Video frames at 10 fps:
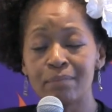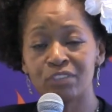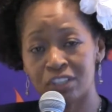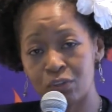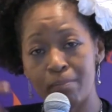
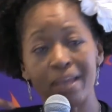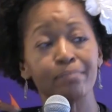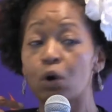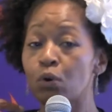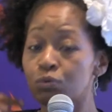I'm just going to
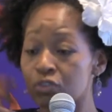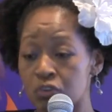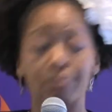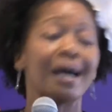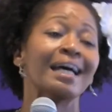make my own
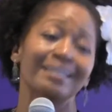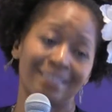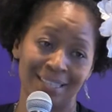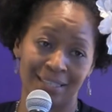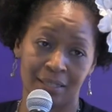
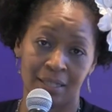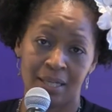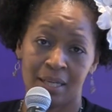surmise here.